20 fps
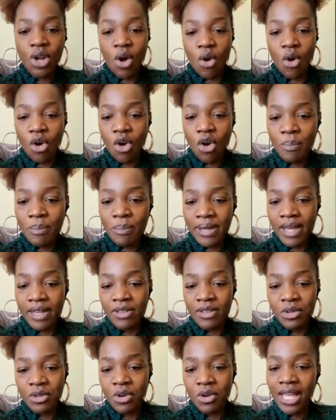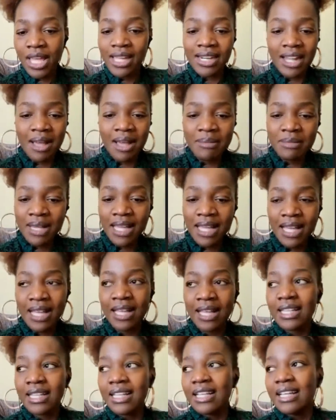unaogopa gharama.
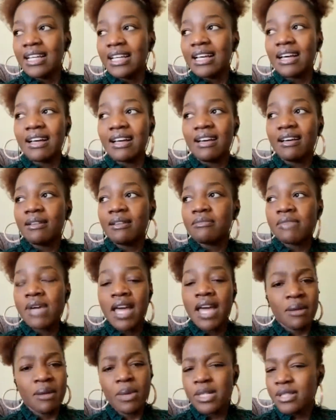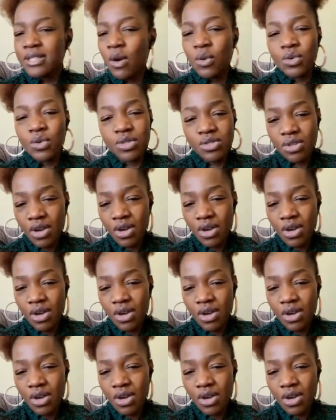Gharama za huku